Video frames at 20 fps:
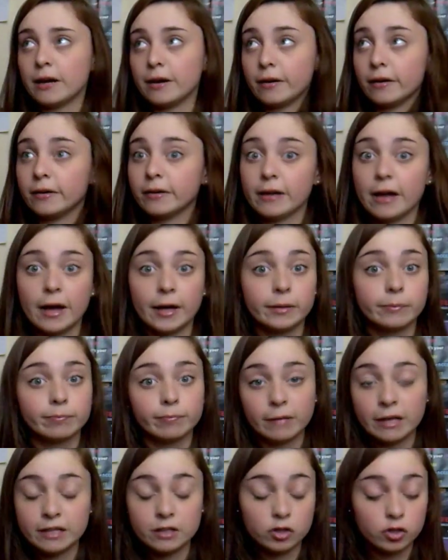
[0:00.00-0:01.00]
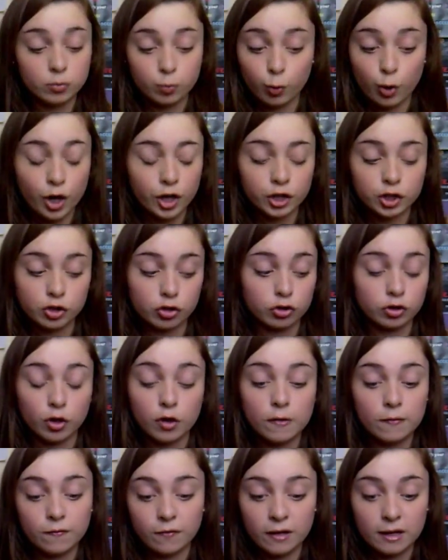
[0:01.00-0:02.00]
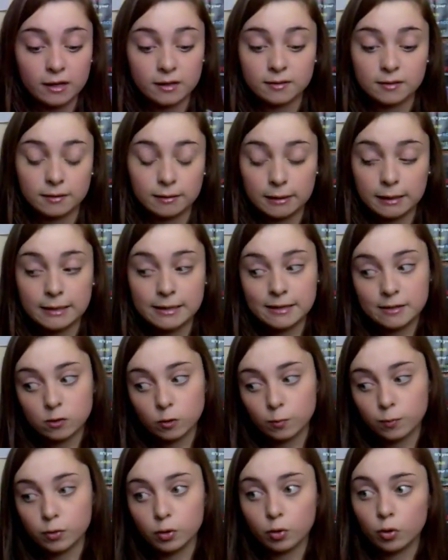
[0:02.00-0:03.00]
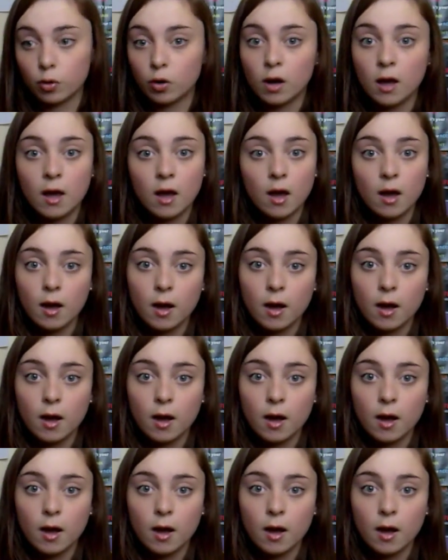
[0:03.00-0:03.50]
and yeah, it works just like Vicks and clears up your